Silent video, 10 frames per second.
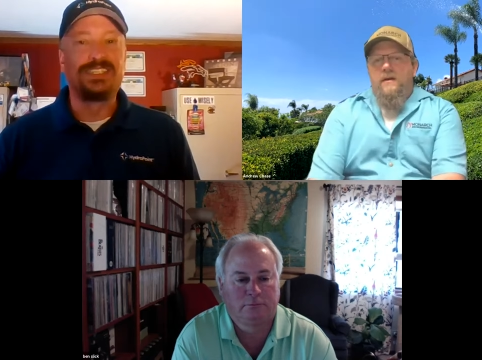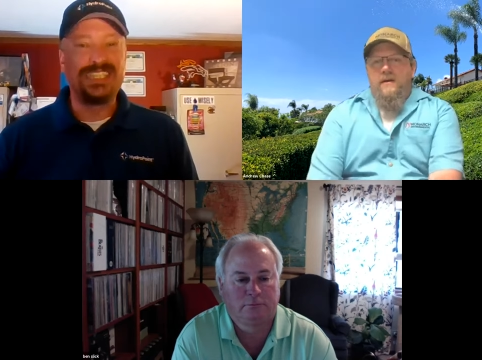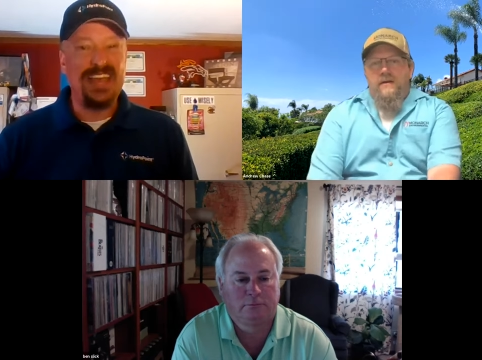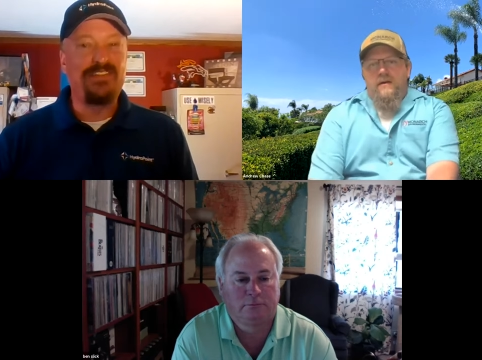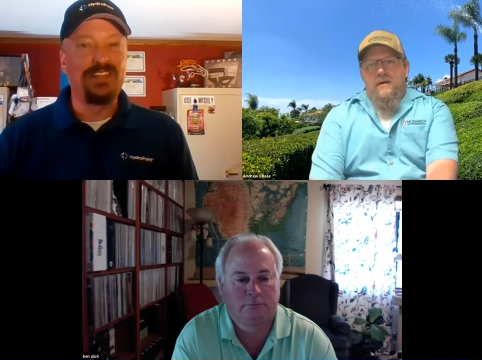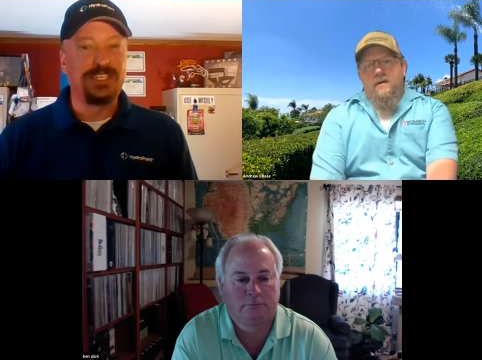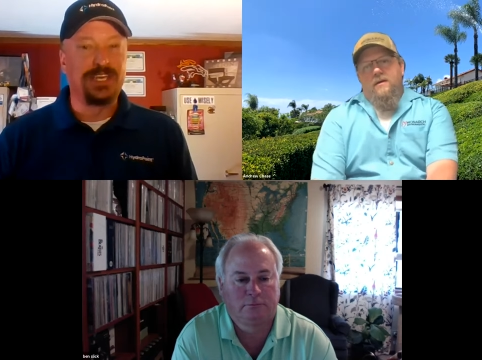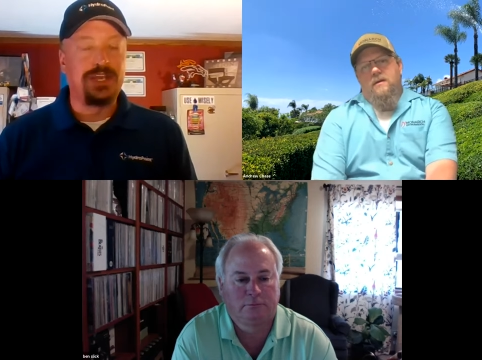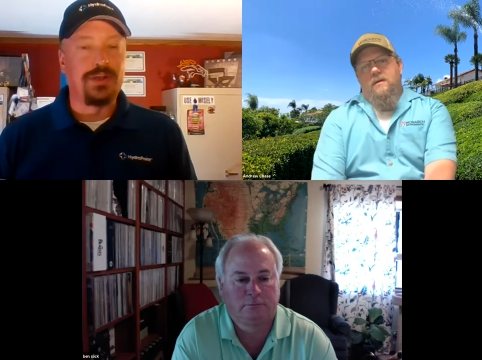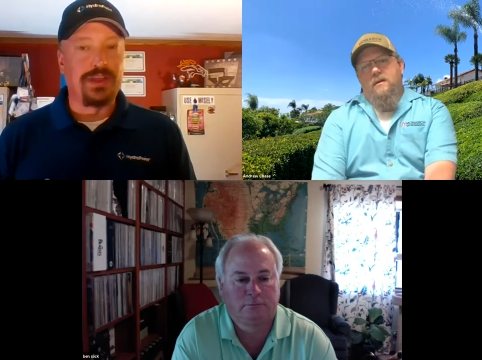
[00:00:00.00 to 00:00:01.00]
Speaker 1: safe and
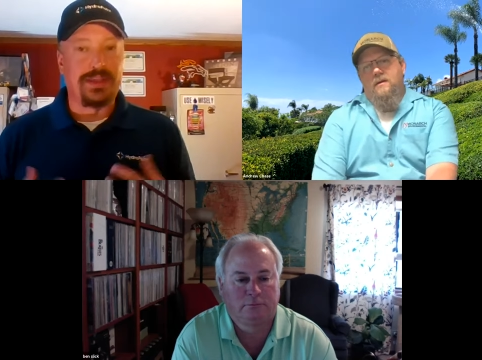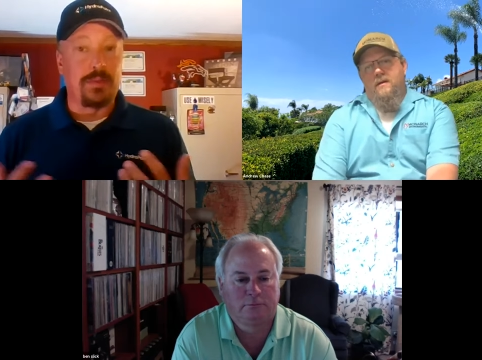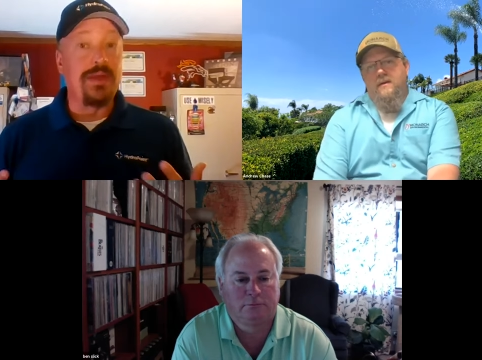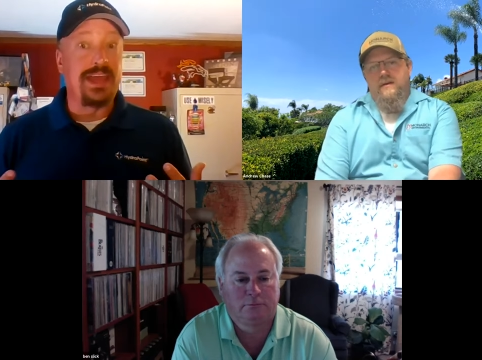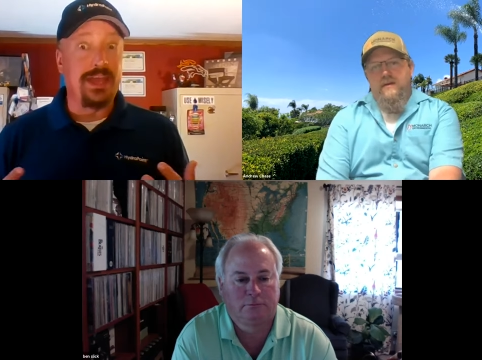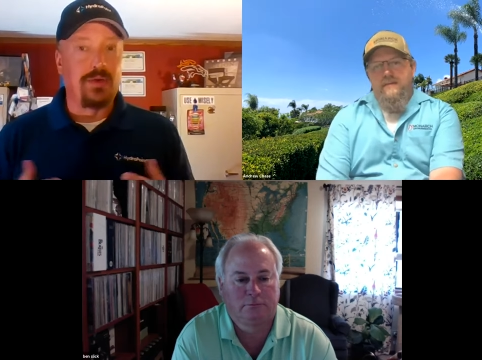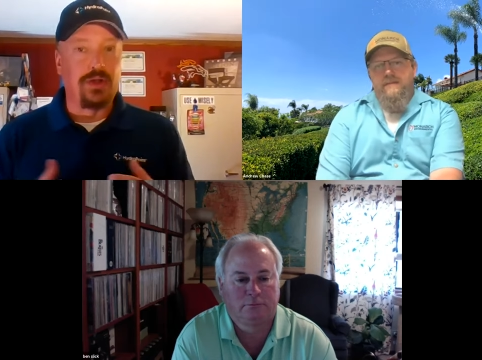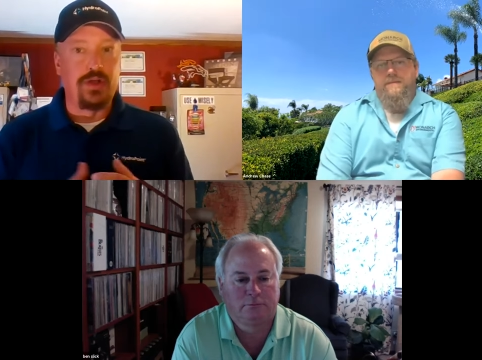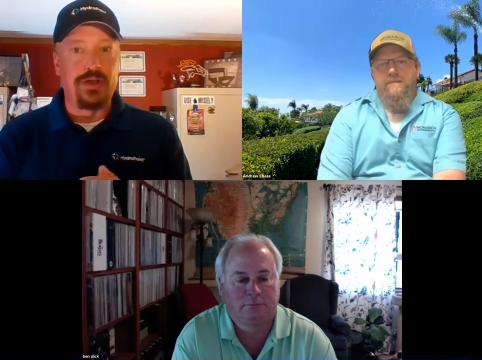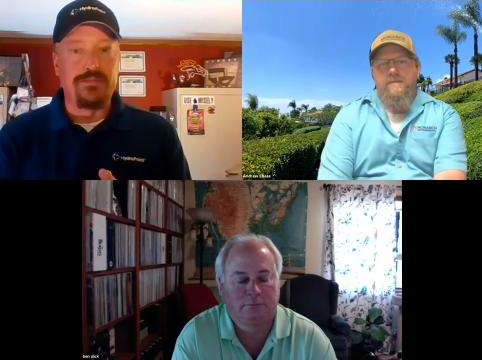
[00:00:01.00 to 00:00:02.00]
secure that they're making a
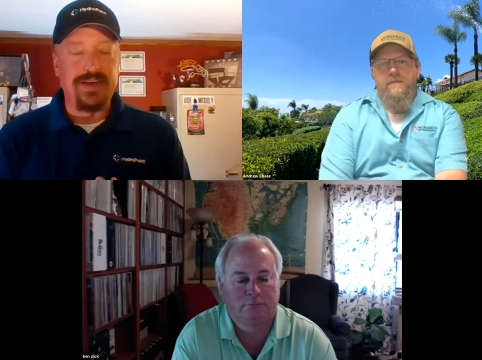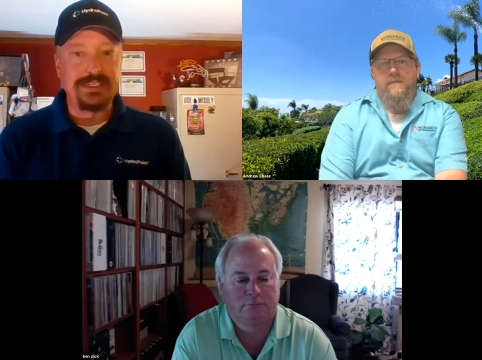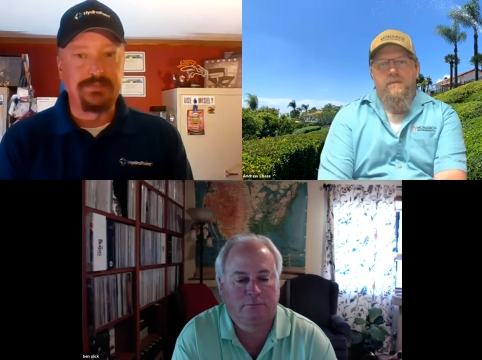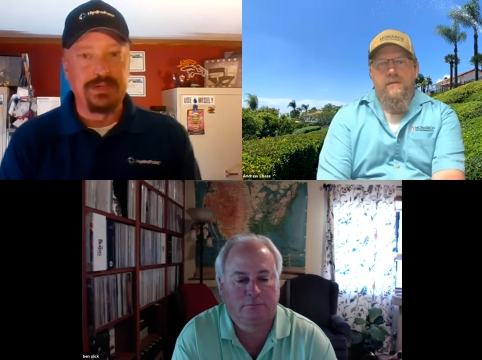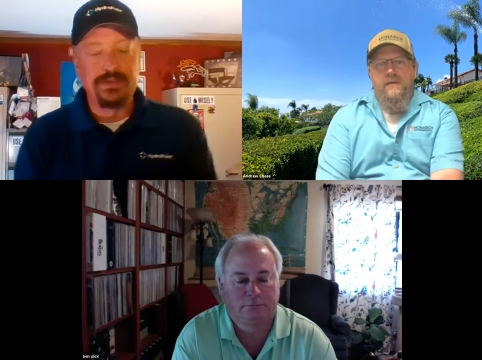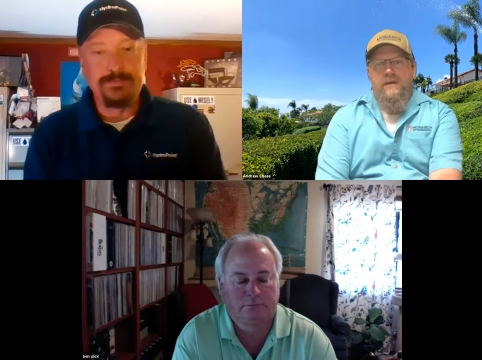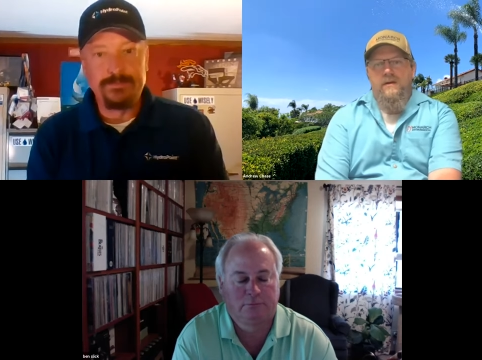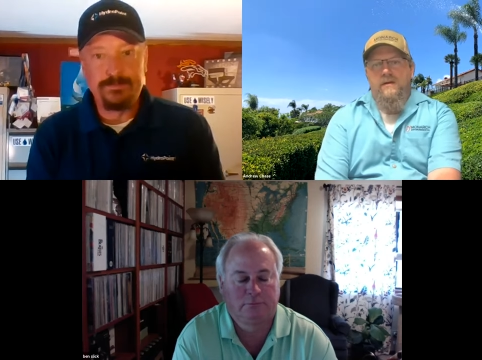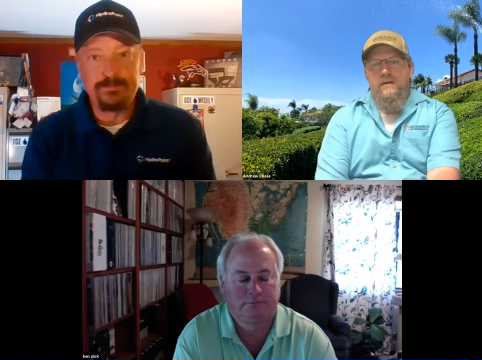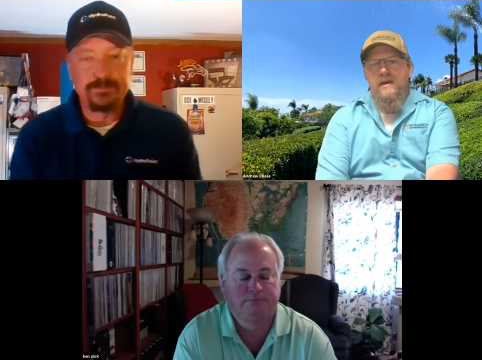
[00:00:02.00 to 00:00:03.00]
good investment
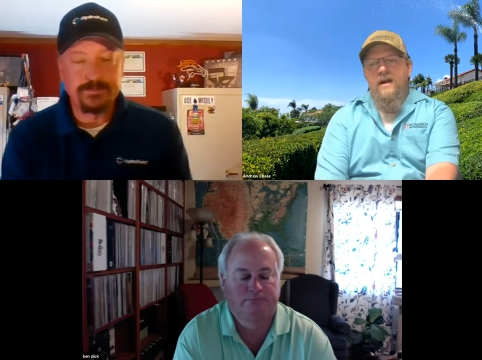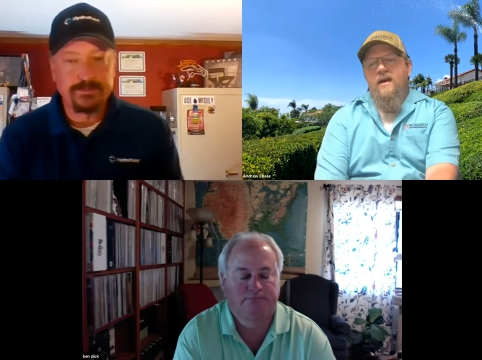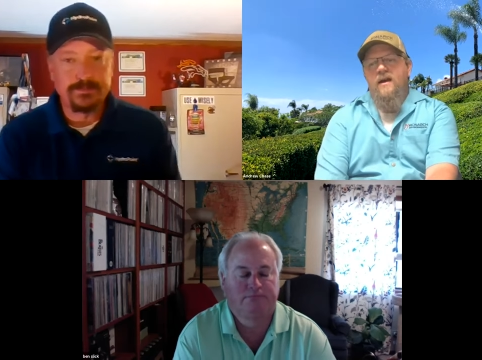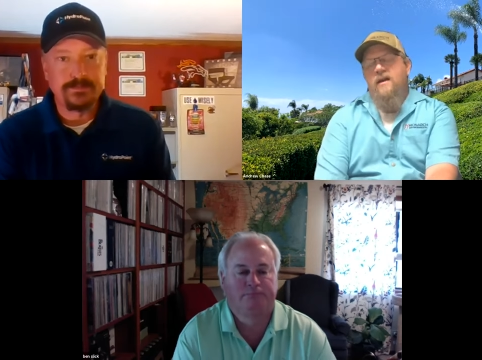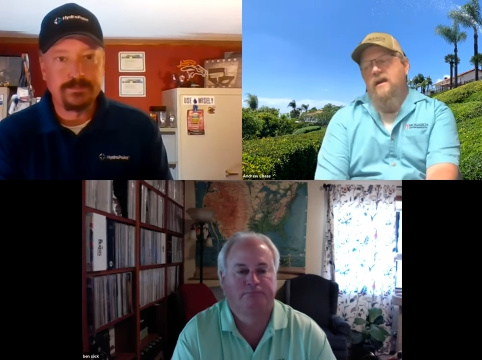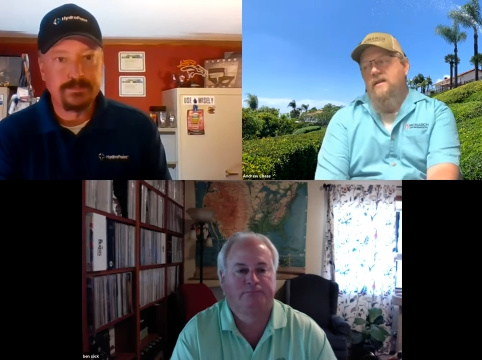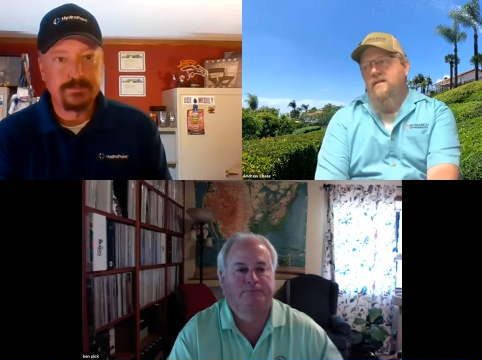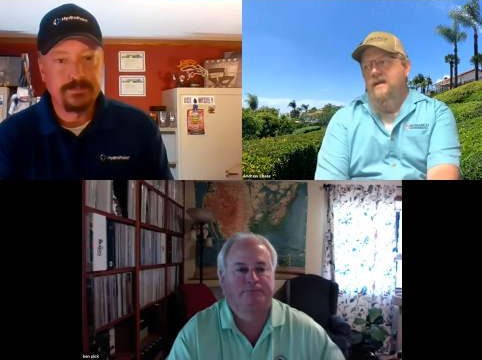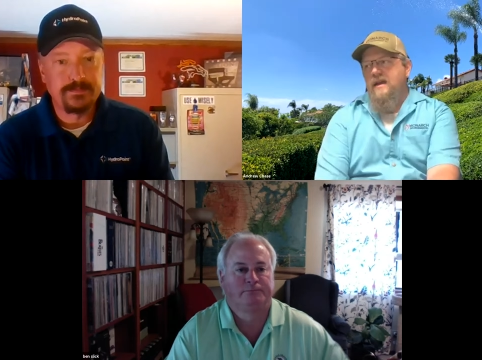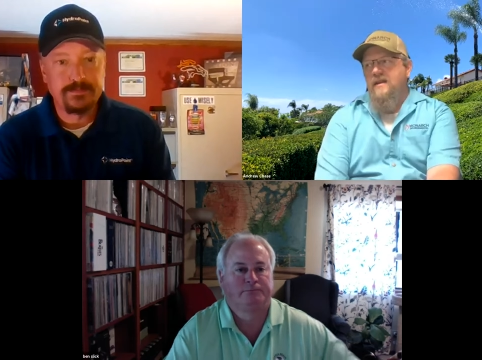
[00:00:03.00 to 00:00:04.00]
Speaker 2: yeah and that
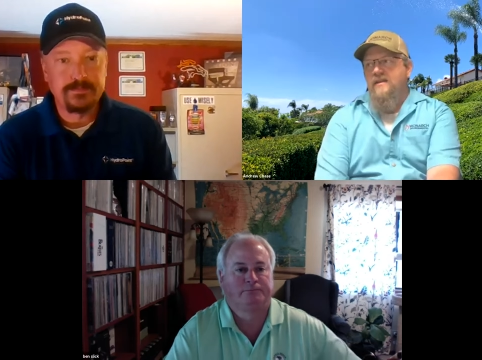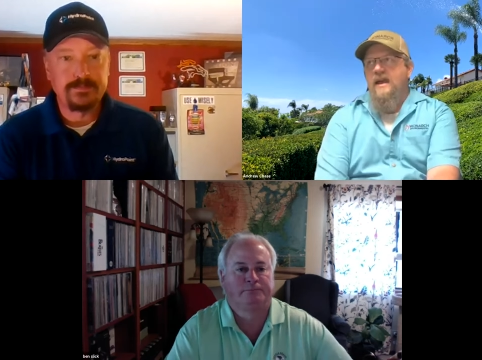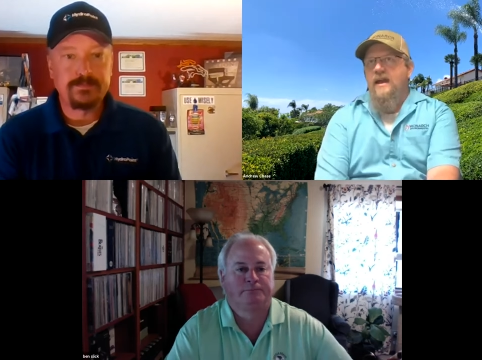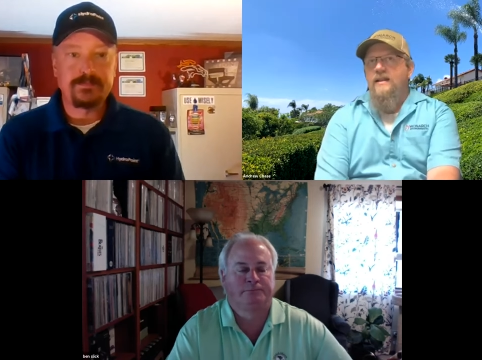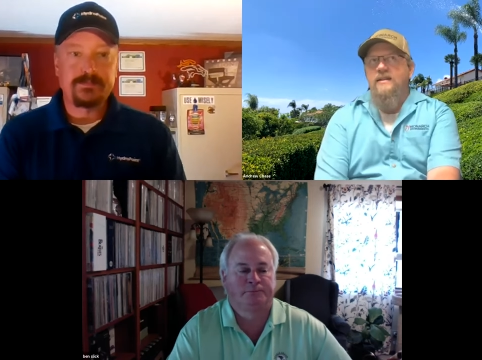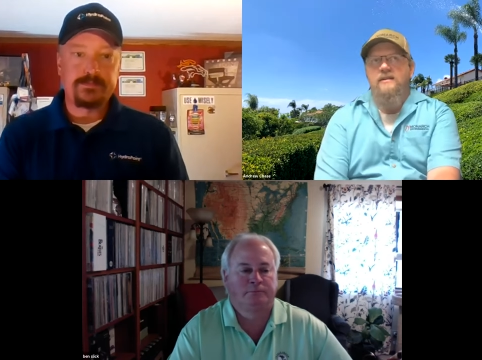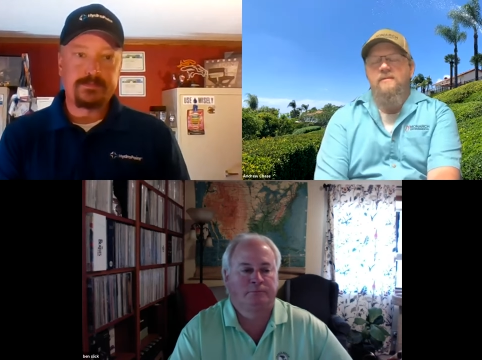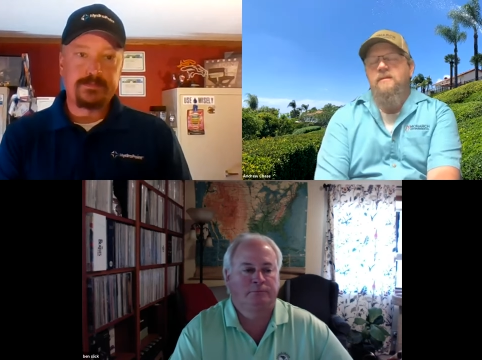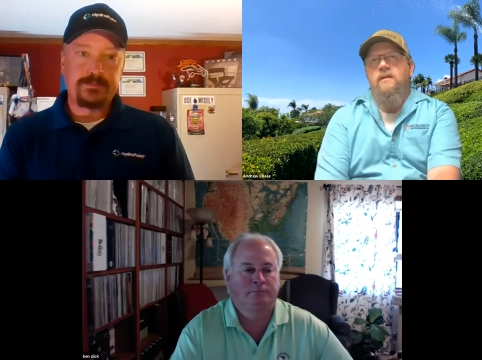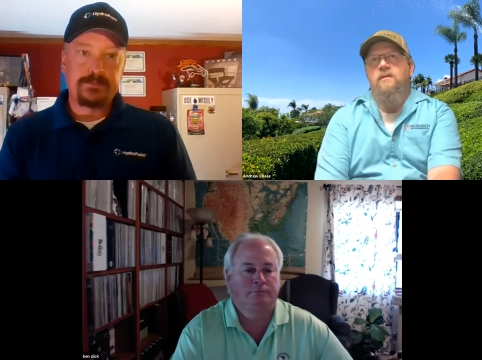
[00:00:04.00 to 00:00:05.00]
that exactly
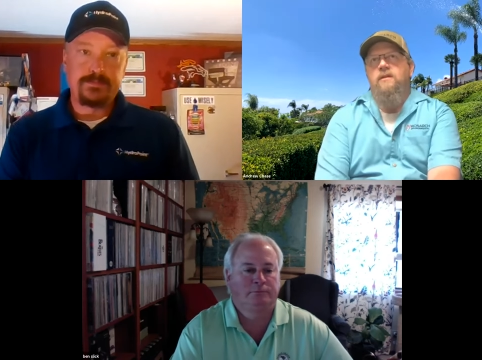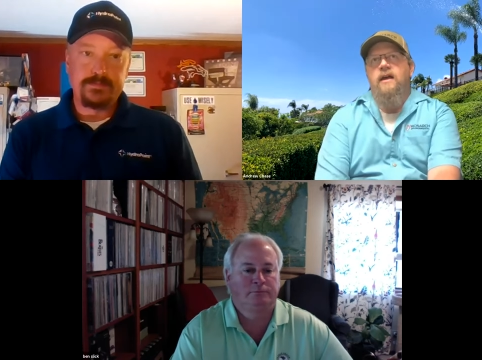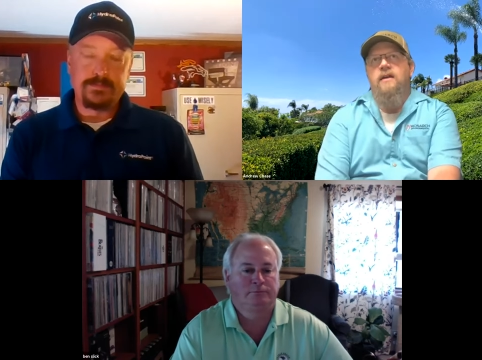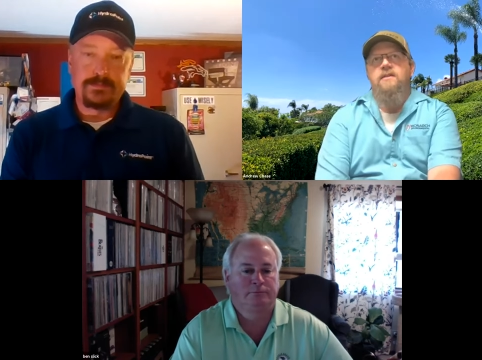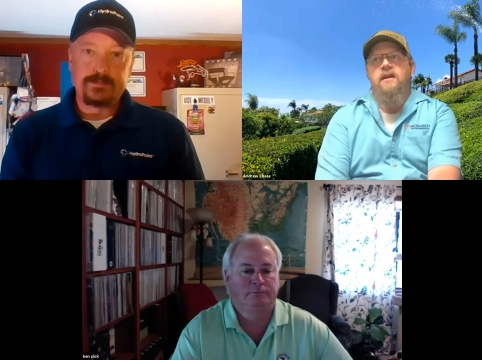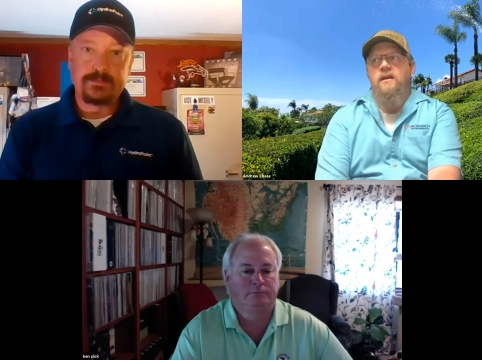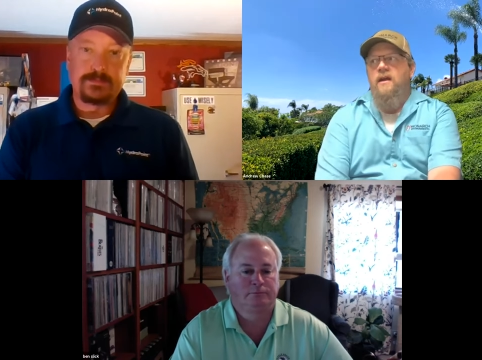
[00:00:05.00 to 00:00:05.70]
you know last night